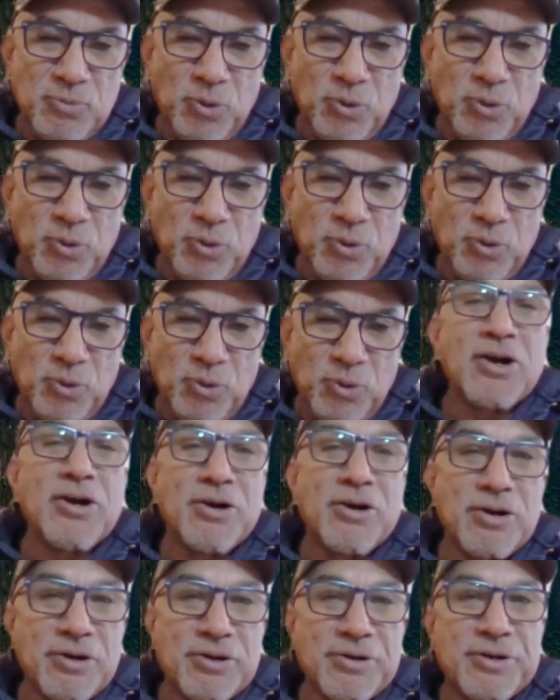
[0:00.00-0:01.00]
what I
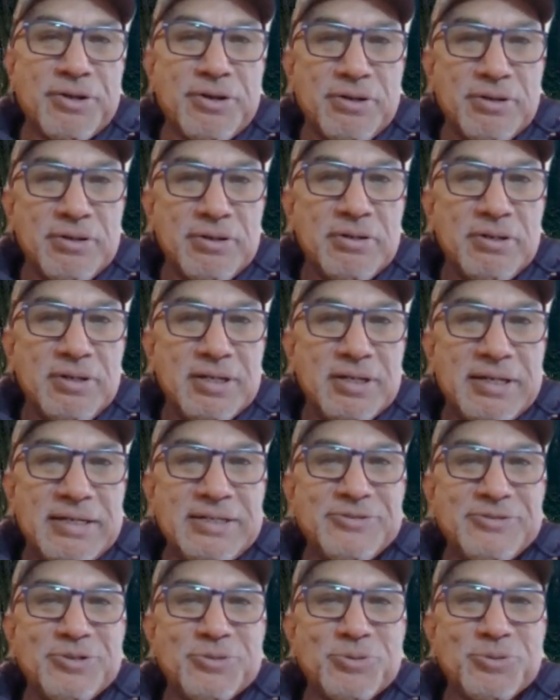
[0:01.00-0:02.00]
heard, and
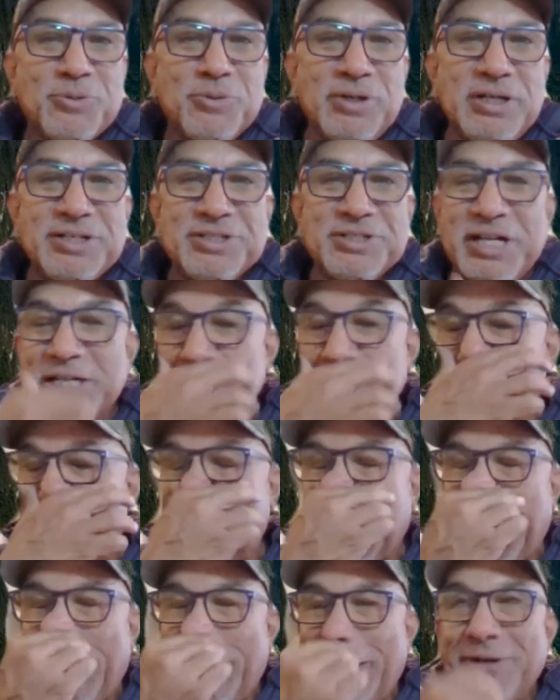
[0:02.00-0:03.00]
this is what really changed my
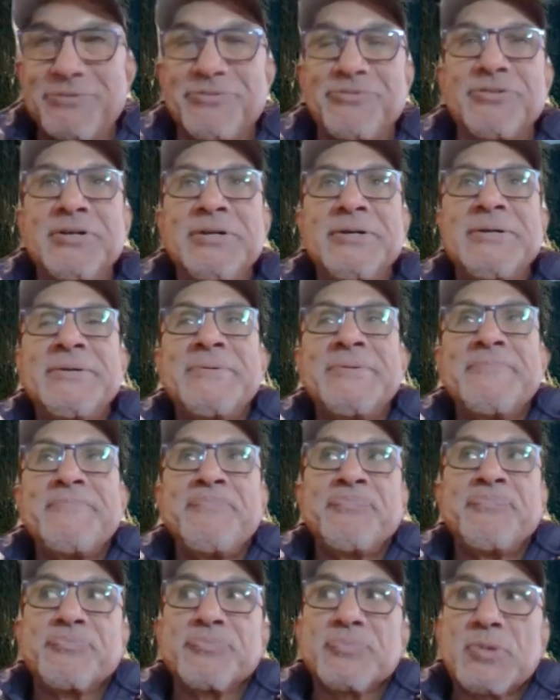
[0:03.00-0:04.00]
life,
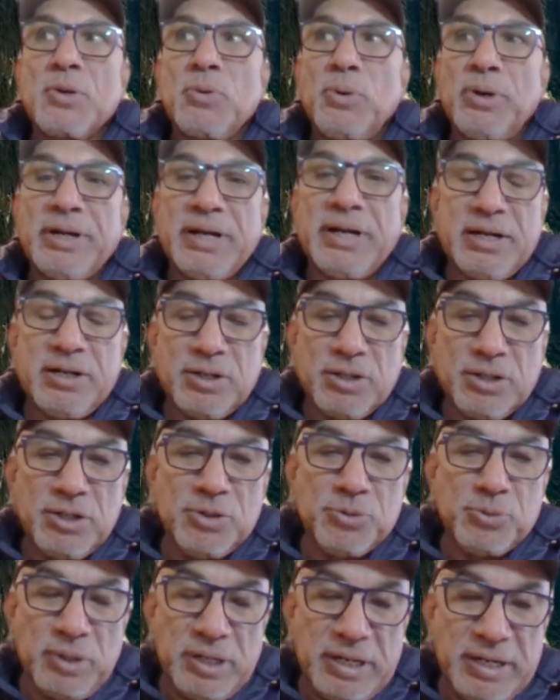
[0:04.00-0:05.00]
what I
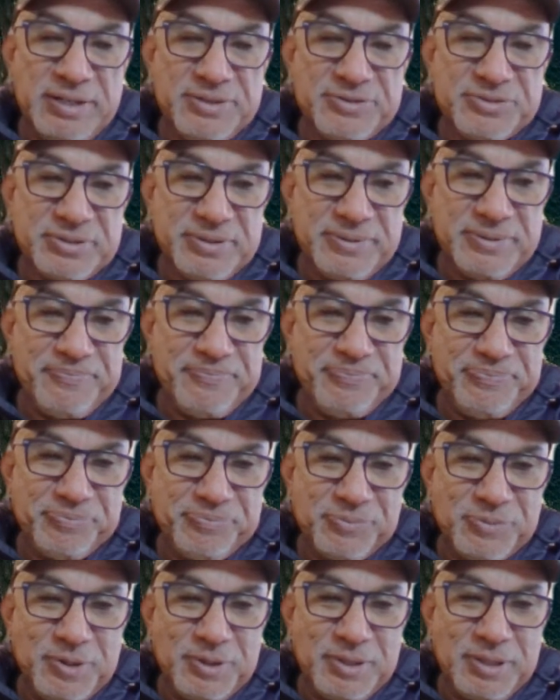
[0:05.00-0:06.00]
heard was
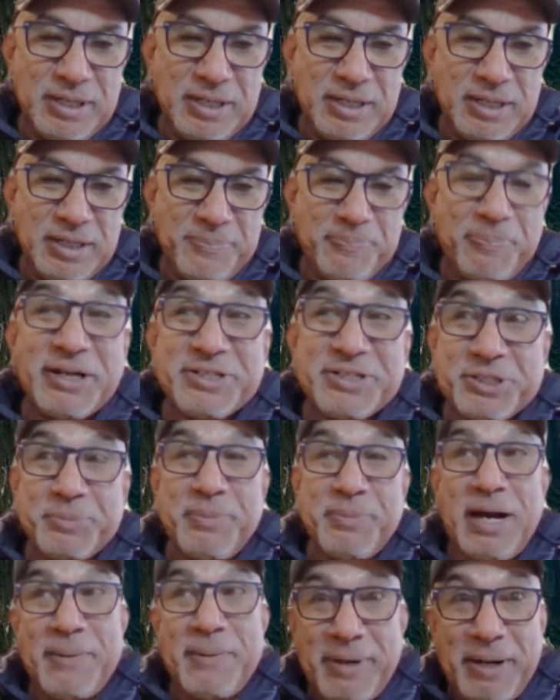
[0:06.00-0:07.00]
uh,
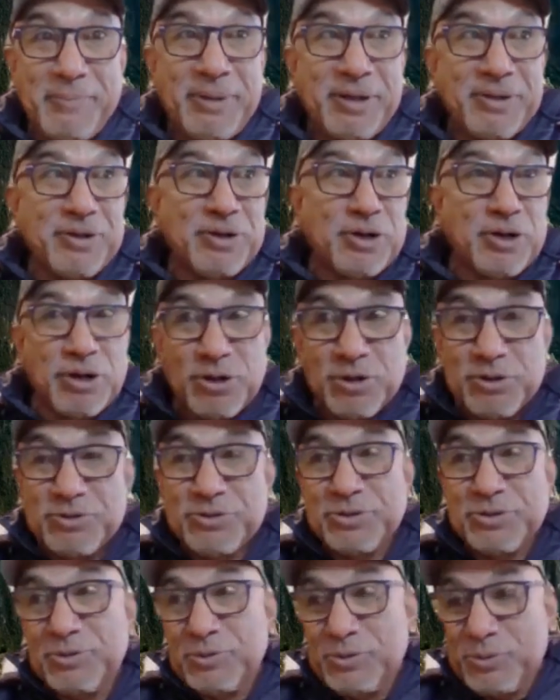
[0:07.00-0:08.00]
Pachamama, Mother
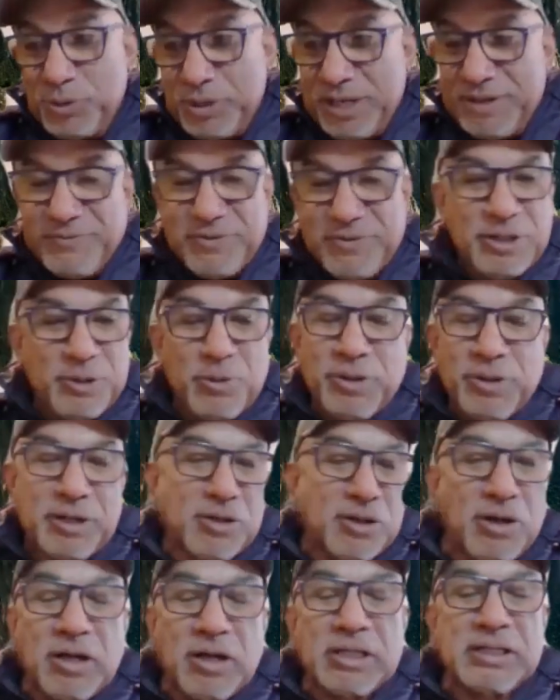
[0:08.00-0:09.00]
Earth, whatever you want to
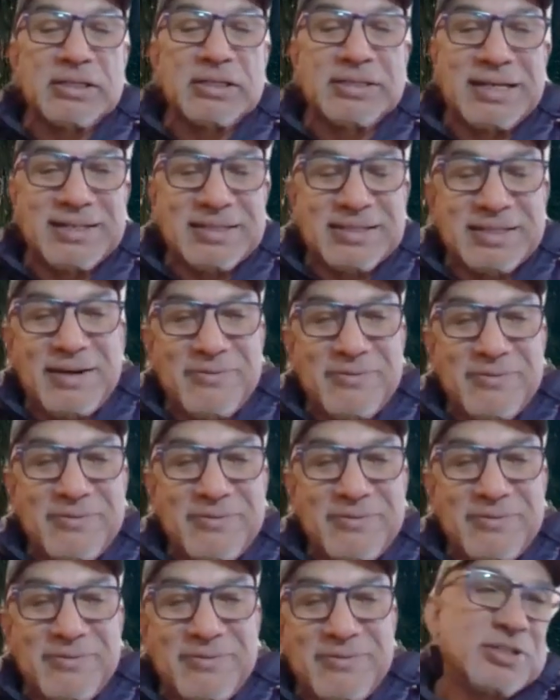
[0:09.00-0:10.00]
call it, that, that
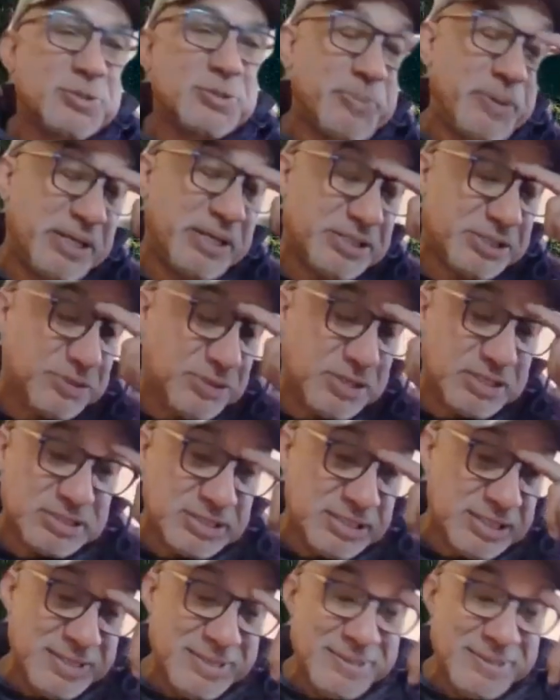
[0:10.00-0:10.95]
voice that speaks to us.